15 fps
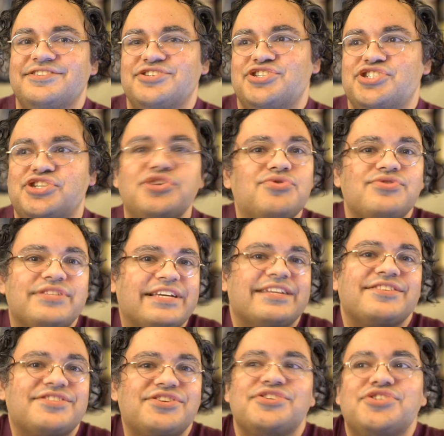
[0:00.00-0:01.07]

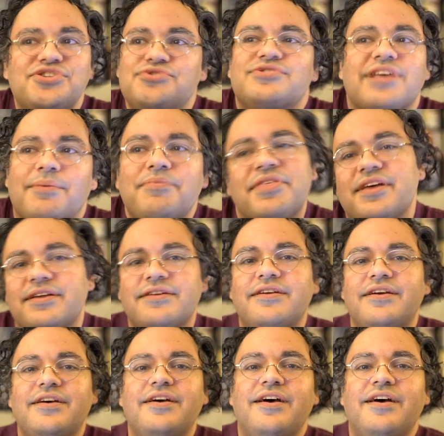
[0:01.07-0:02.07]
choosing to do something,